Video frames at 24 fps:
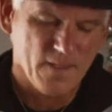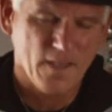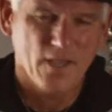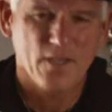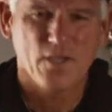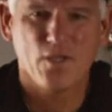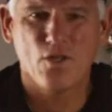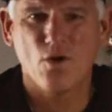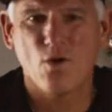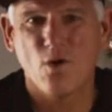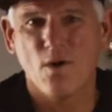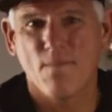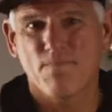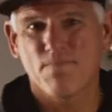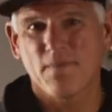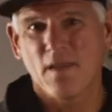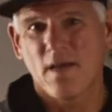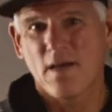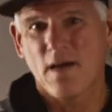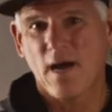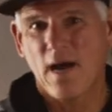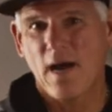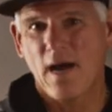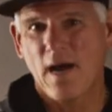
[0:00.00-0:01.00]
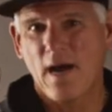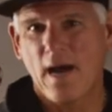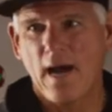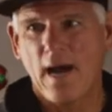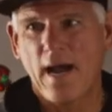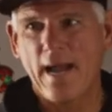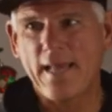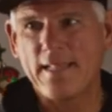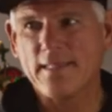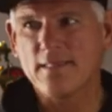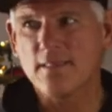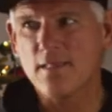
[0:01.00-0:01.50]
You know,
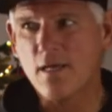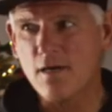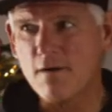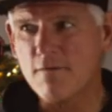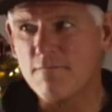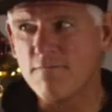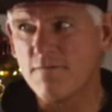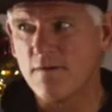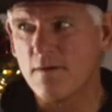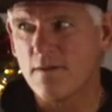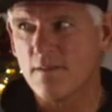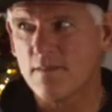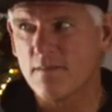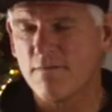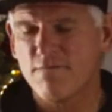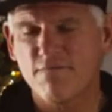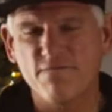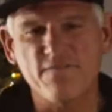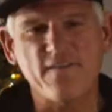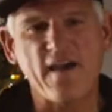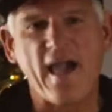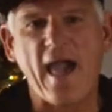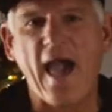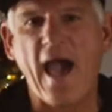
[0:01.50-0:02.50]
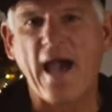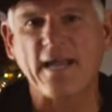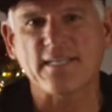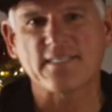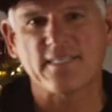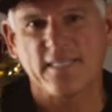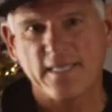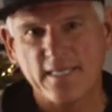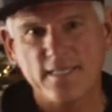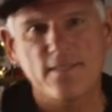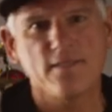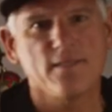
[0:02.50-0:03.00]
I love the
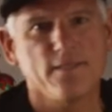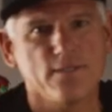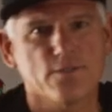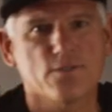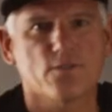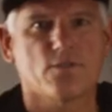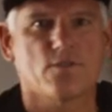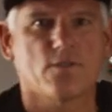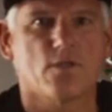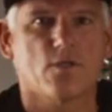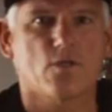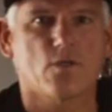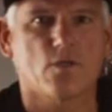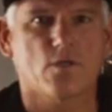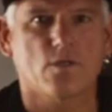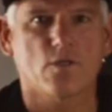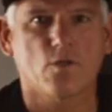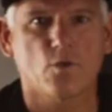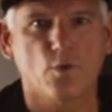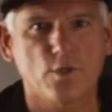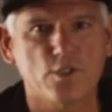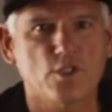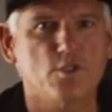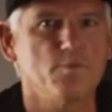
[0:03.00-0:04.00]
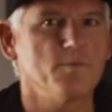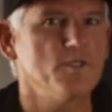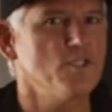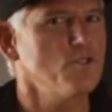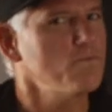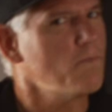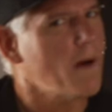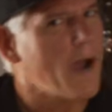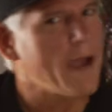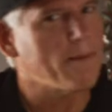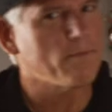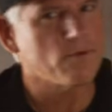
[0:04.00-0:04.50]
fact in this Christmas
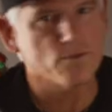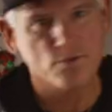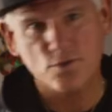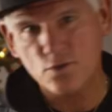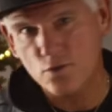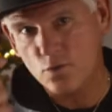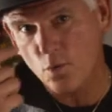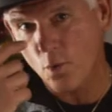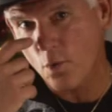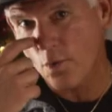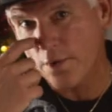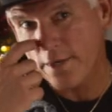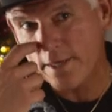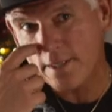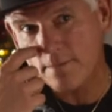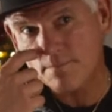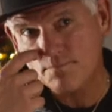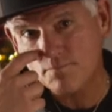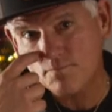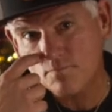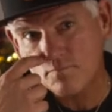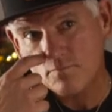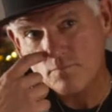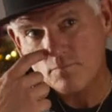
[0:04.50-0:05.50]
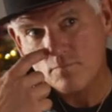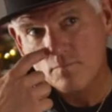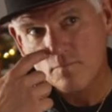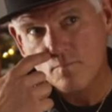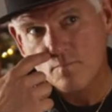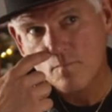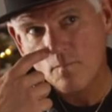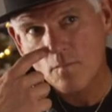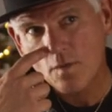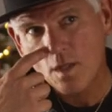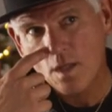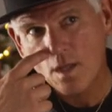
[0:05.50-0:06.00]
Bible story,
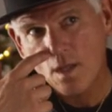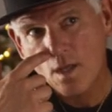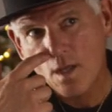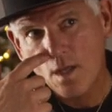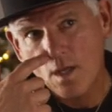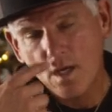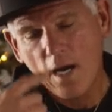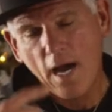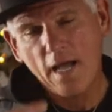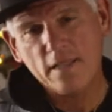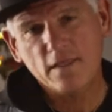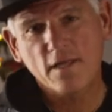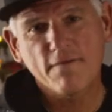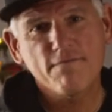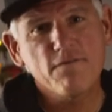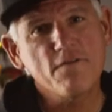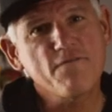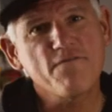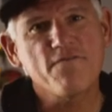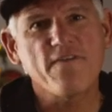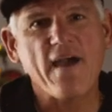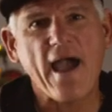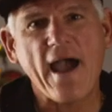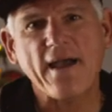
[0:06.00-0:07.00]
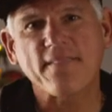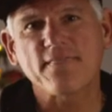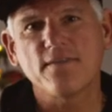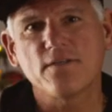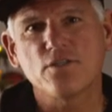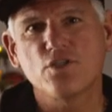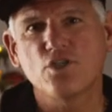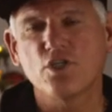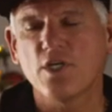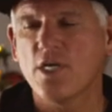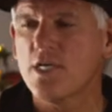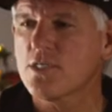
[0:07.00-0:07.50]
I love the fact that
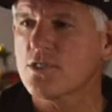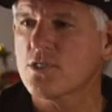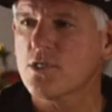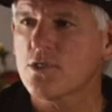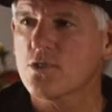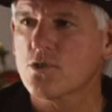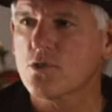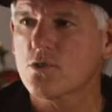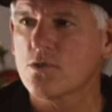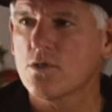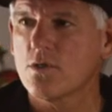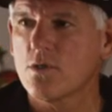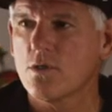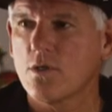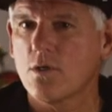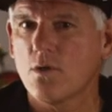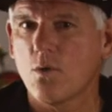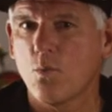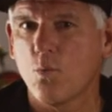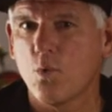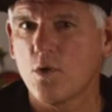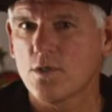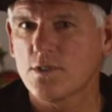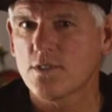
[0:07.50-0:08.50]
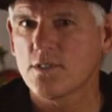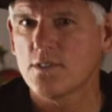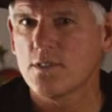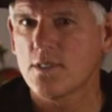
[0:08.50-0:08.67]
Jesus was